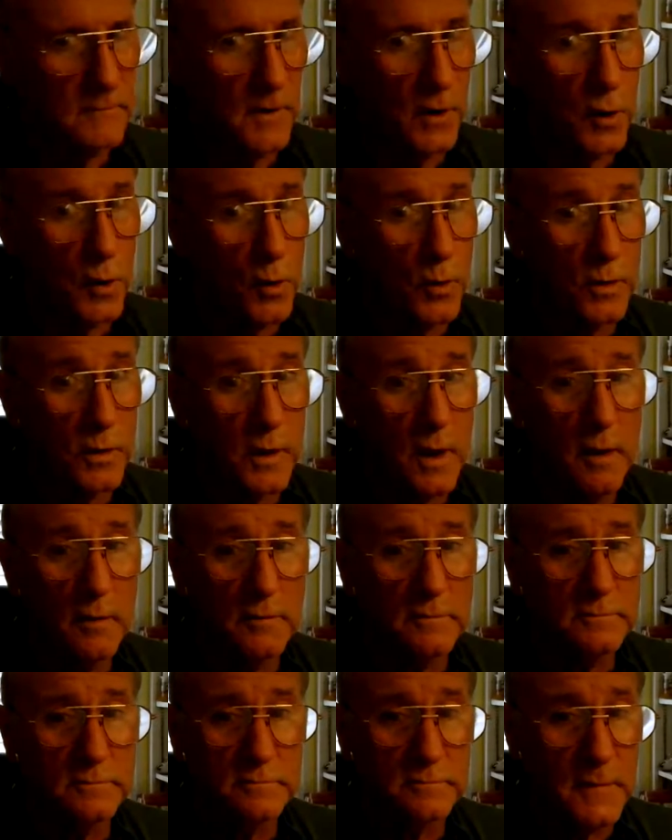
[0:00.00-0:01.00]
No, you
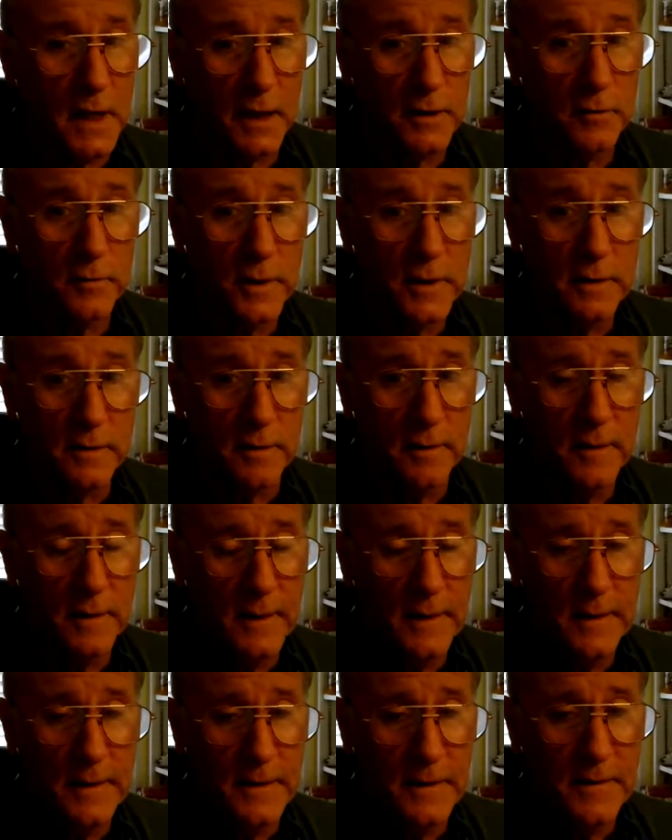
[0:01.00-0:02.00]
don't. I don't either.
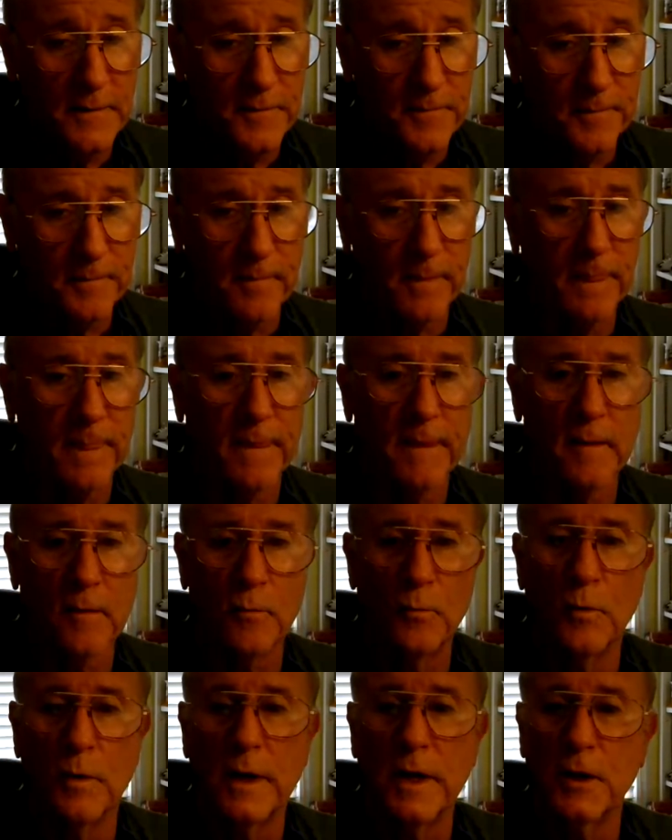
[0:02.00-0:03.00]

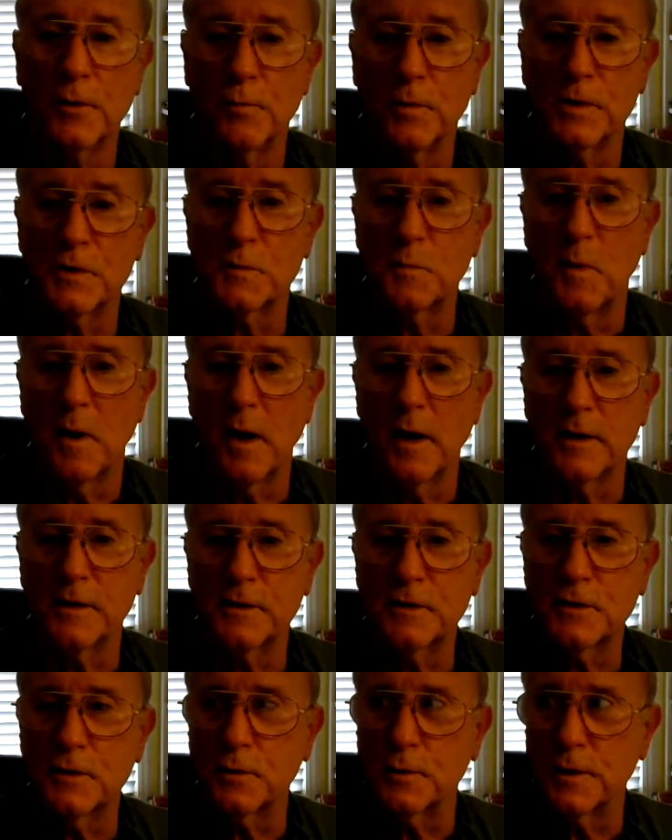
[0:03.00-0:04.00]
It
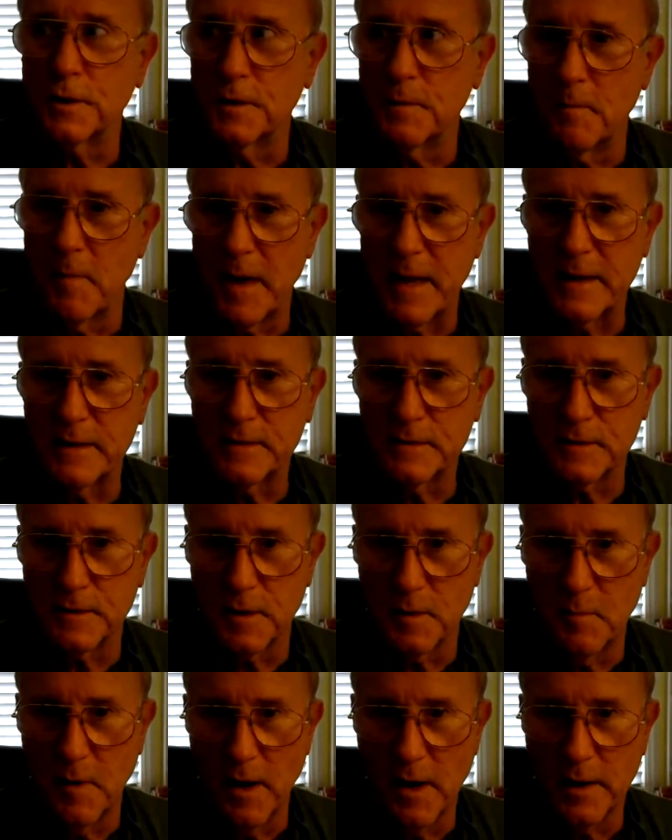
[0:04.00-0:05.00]
responds to the demands of
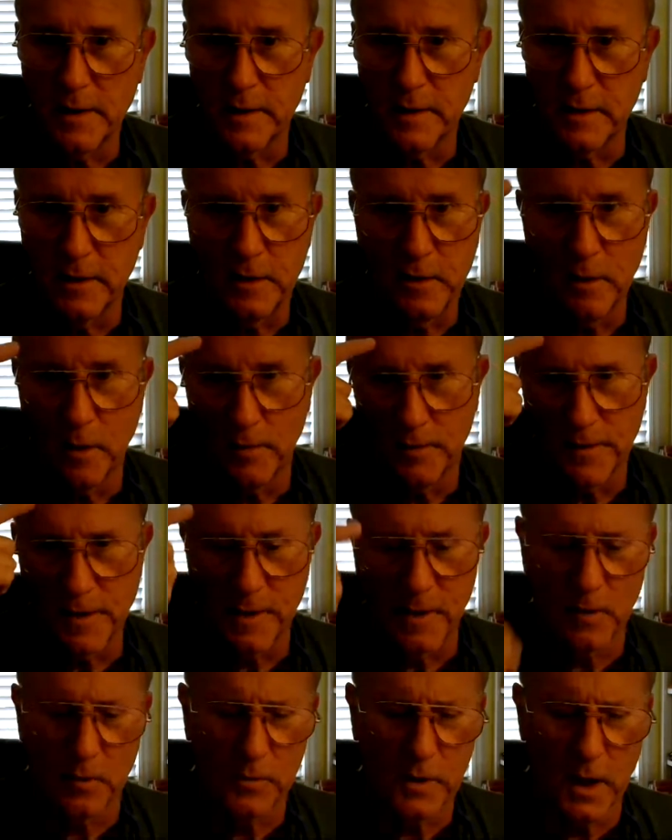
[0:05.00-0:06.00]
the body. You don't
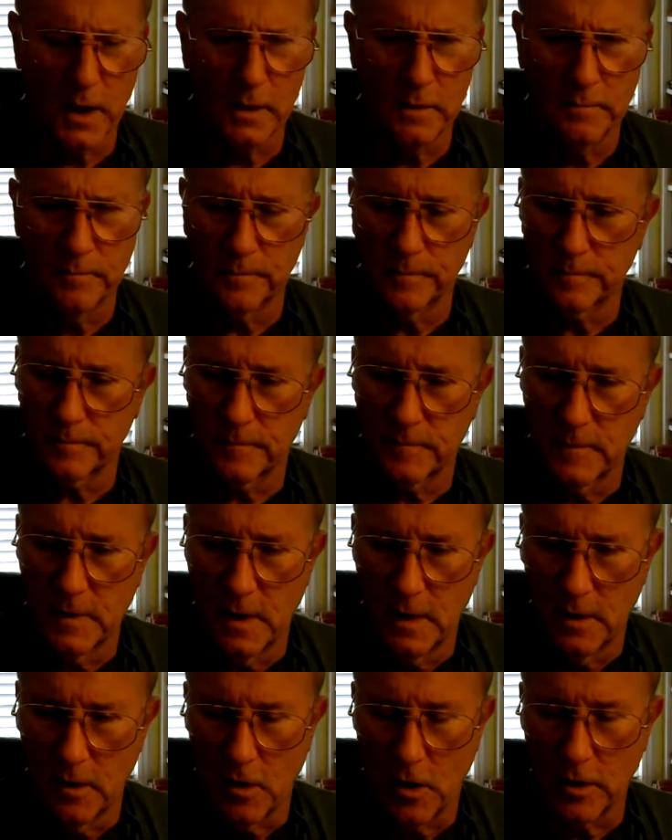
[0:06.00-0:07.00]
think, okay,
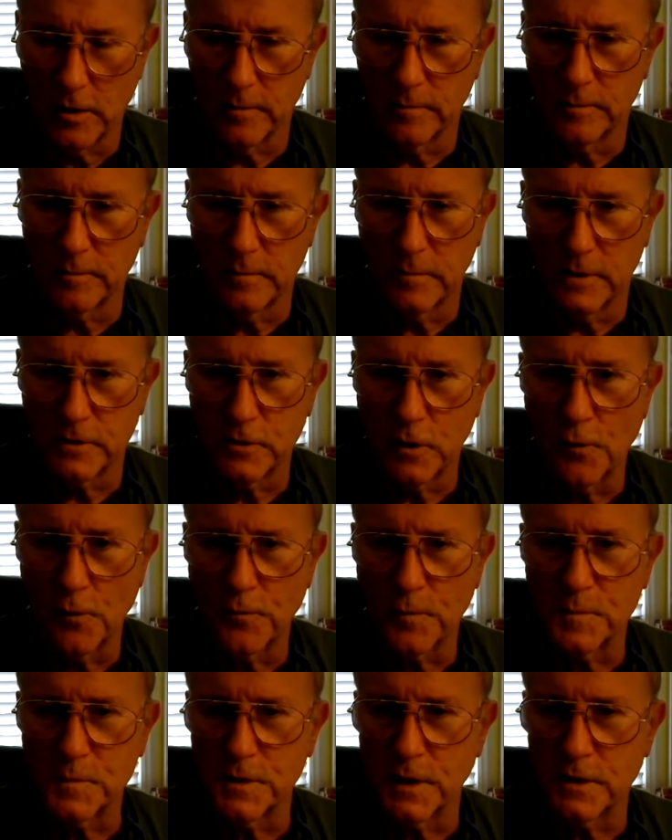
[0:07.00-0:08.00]
heart, let's go
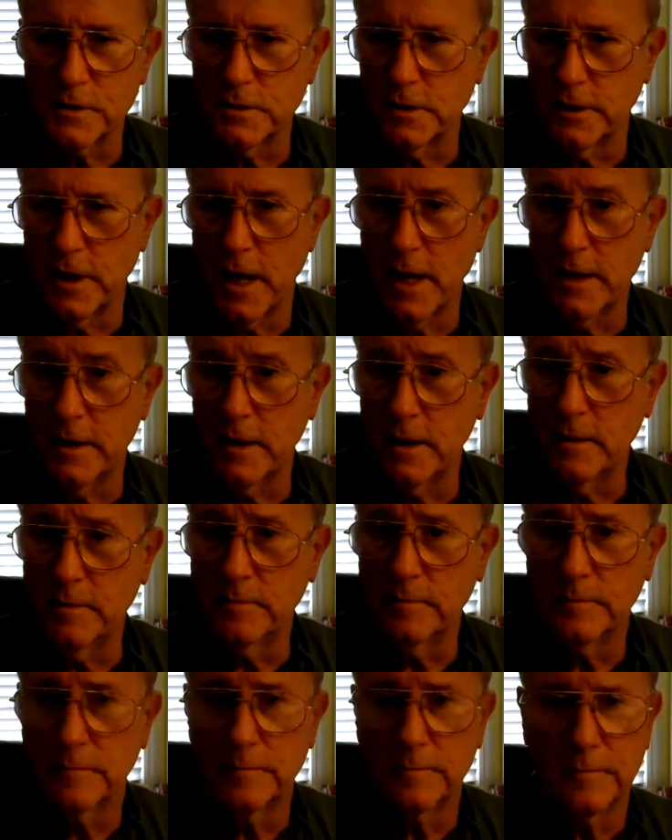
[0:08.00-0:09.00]
from 60 to 80,
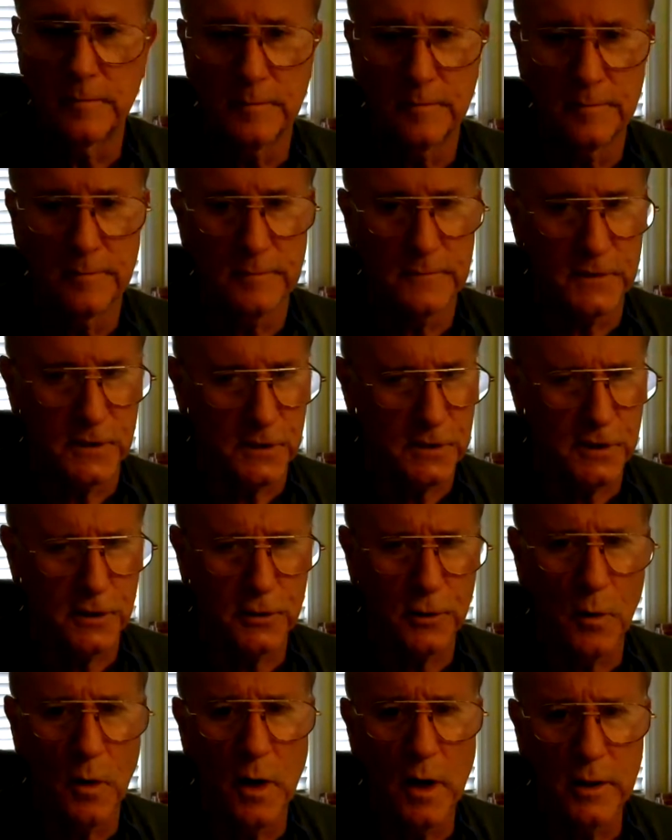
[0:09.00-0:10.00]

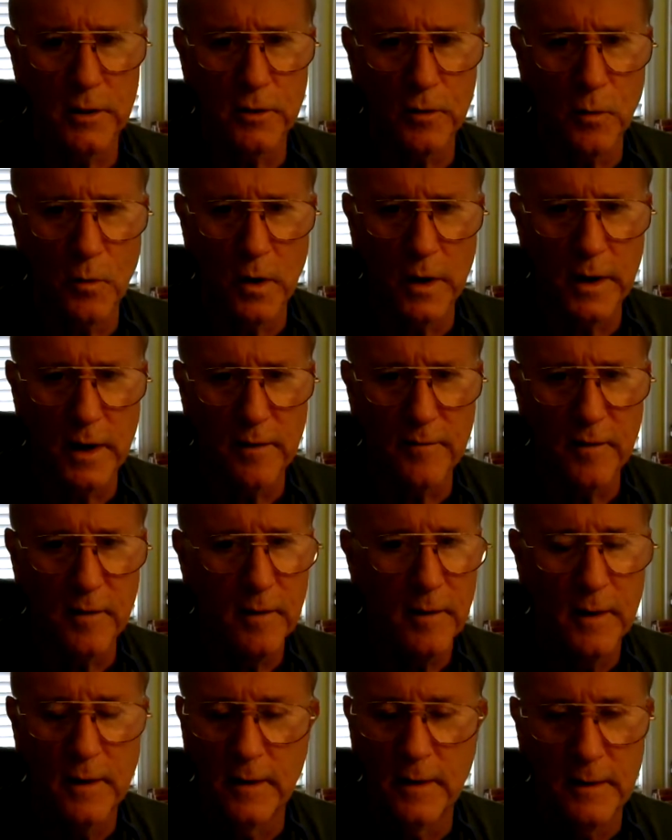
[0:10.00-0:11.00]
60 to 100 or
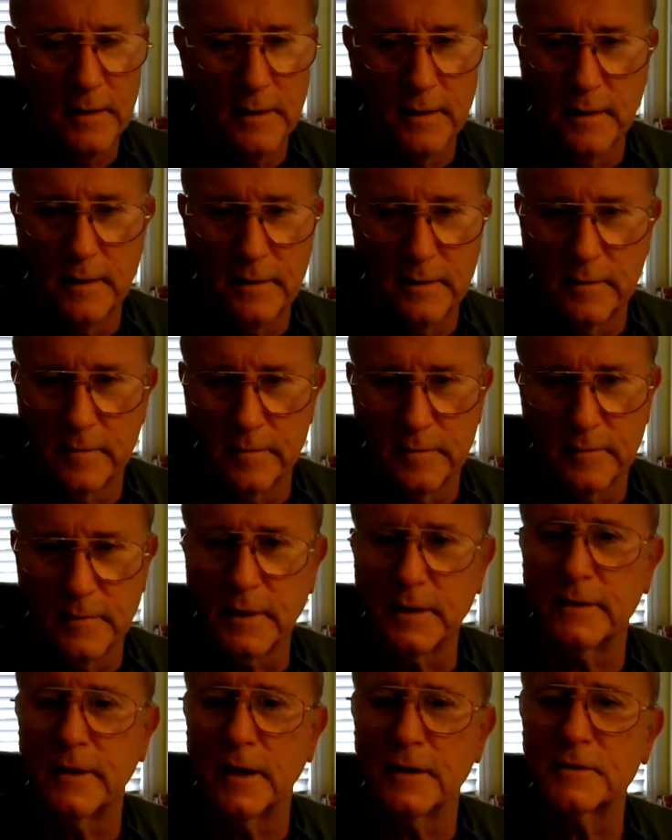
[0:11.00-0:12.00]
whatever.
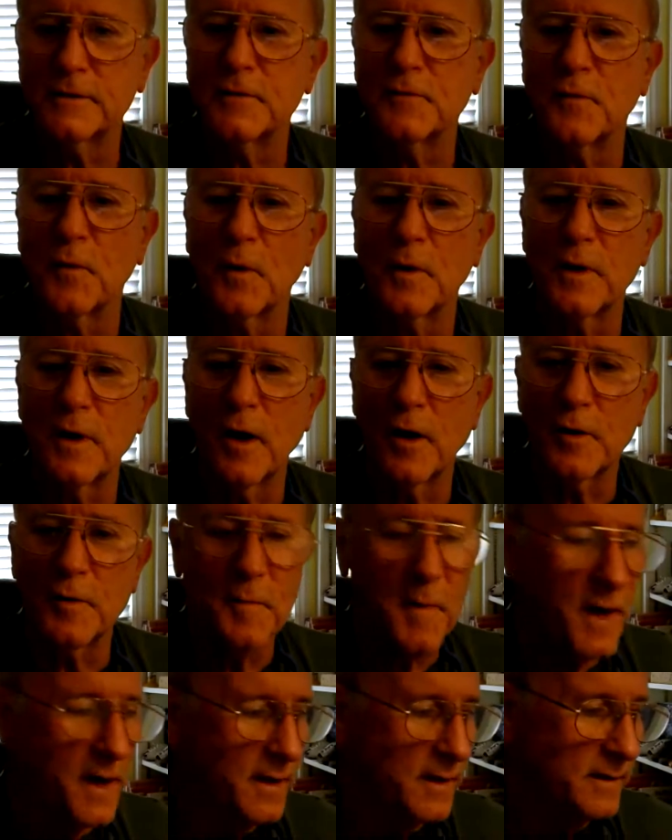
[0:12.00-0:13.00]
It does it for you
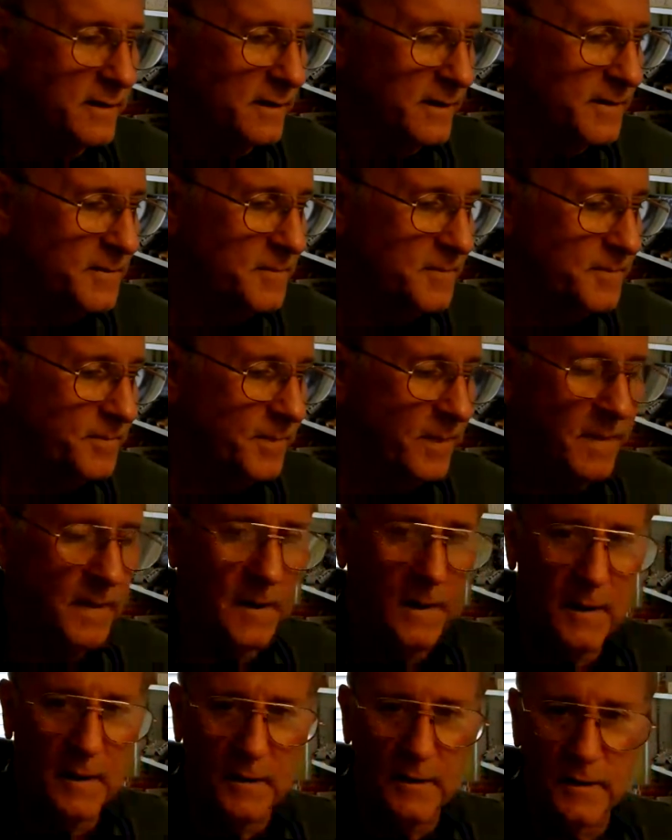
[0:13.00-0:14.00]
automatically.
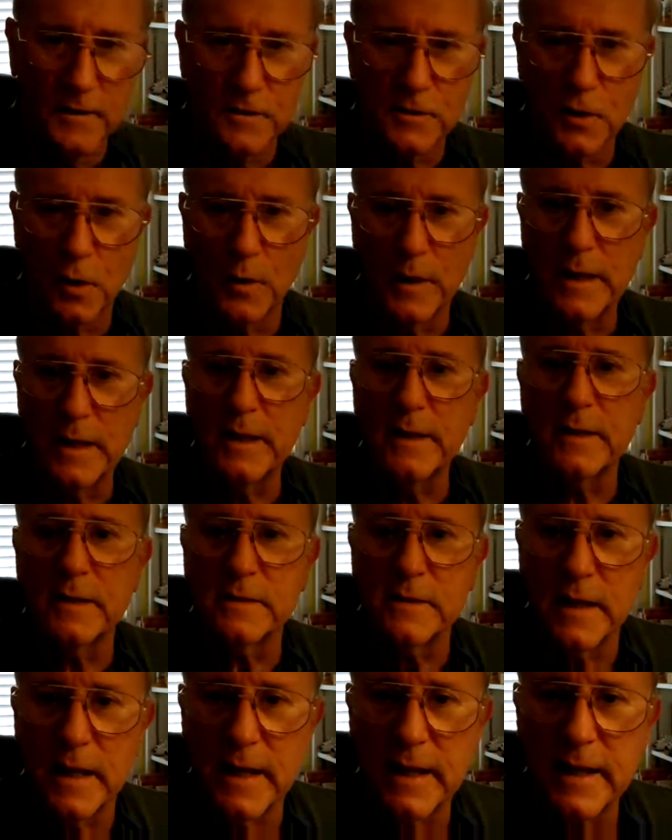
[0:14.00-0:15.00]
So it is